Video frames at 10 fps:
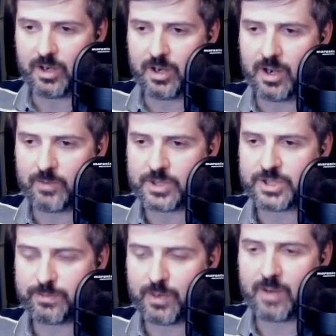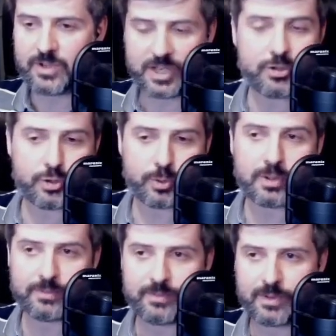I was
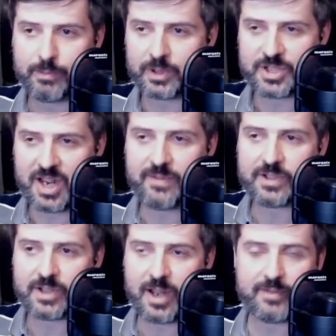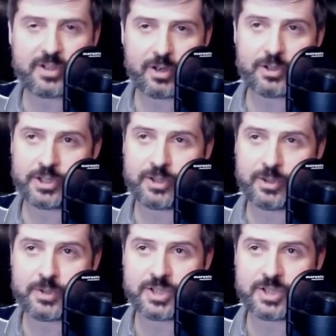unsure because I haven't heard it used